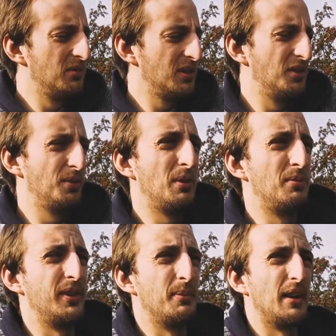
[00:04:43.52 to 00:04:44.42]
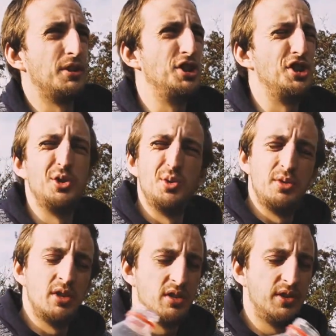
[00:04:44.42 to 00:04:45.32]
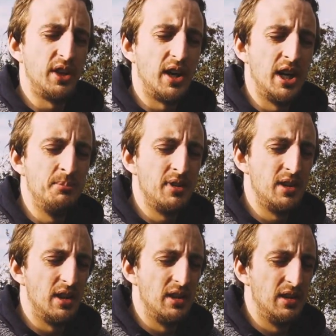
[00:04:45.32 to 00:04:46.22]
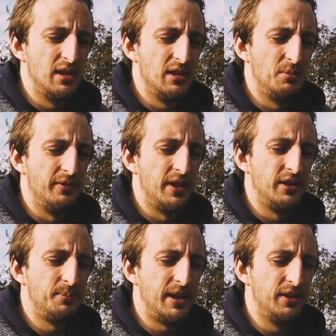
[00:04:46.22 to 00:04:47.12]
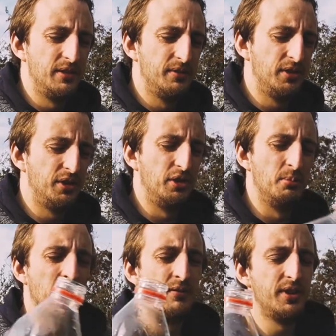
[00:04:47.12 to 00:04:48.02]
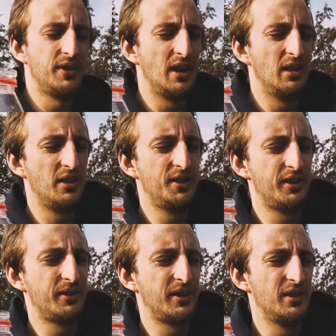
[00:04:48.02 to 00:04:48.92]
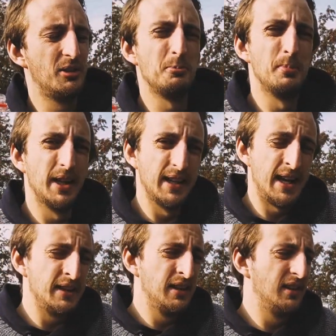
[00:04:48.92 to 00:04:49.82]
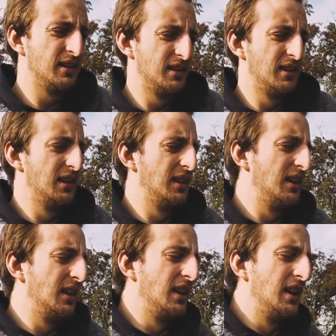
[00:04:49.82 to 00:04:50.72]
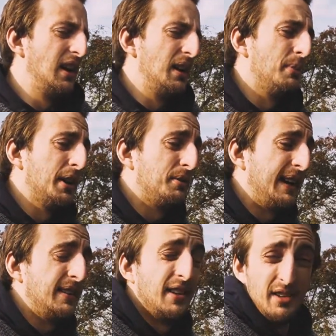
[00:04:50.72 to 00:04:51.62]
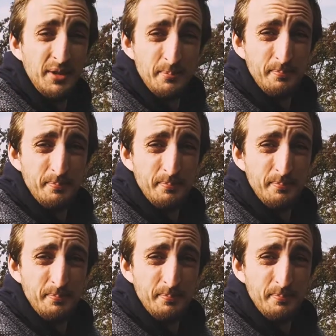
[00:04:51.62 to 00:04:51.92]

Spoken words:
When was it? About June time. Within the space of 2 months, I lost my nan, my great aunt,